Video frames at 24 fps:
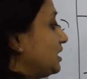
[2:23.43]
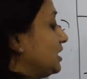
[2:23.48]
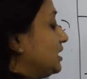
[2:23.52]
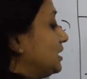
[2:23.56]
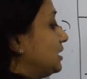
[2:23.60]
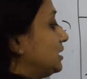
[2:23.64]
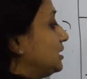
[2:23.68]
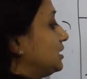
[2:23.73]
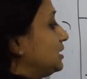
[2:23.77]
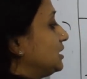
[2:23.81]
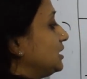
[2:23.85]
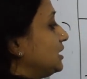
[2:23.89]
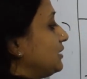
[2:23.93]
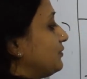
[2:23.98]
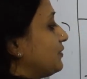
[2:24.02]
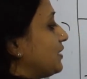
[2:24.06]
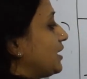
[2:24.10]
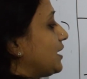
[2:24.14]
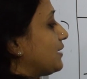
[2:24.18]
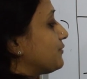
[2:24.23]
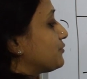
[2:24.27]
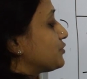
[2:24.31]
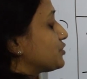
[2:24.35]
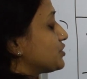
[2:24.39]
if I
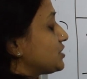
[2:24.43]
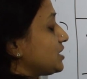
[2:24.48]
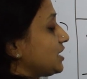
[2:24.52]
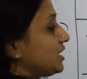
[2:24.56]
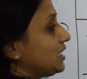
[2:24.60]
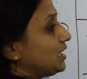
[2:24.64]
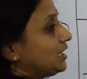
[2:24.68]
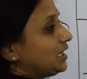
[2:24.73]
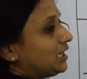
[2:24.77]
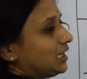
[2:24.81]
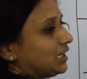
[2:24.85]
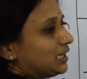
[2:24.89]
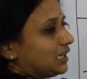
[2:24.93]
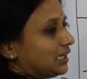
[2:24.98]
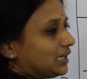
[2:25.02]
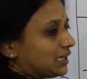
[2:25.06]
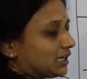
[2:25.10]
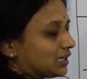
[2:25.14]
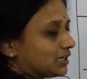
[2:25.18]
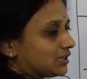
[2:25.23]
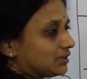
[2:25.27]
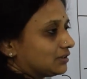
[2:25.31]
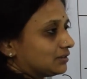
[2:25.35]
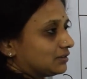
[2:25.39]
have to say,
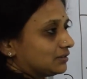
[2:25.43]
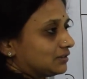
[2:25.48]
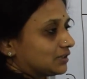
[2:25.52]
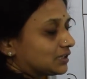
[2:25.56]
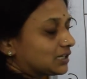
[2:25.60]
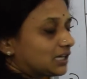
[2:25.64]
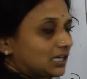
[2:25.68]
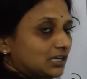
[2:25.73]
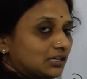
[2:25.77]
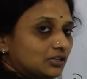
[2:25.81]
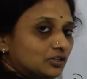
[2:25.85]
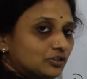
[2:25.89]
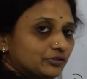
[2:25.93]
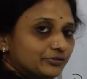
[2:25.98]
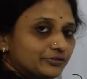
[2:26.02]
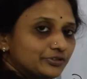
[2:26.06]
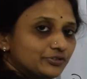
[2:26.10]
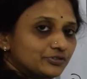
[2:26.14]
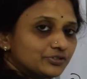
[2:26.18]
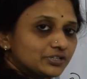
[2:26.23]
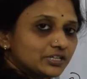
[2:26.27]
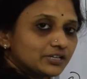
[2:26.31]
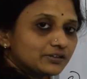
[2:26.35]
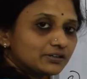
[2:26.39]
like the color of
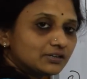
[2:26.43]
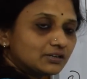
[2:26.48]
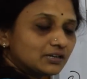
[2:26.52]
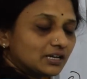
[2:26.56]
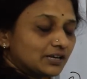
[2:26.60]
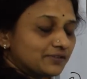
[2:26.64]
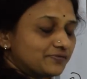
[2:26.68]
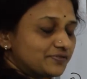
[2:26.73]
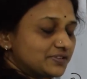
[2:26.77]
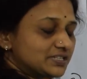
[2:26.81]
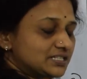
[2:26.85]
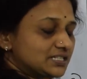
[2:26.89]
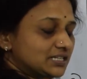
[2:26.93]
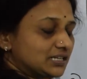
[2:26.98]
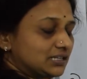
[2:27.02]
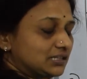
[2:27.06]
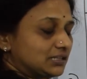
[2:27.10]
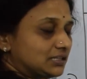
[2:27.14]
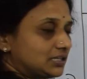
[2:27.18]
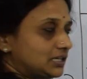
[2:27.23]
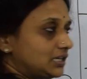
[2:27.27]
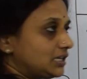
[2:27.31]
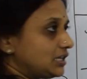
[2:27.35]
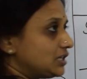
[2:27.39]
neutral
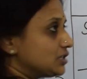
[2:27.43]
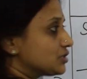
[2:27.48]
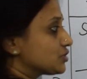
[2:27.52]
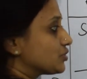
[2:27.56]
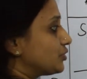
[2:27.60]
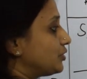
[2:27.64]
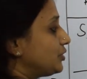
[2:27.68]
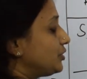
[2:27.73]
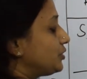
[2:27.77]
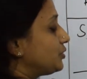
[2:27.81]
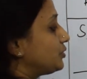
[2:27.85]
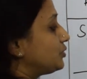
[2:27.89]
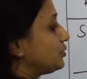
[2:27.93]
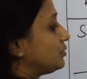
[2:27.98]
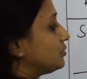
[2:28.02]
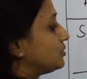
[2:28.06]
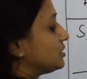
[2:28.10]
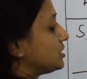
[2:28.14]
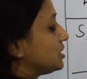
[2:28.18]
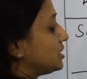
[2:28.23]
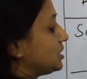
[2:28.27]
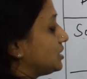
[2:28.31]
FeCl3 is going to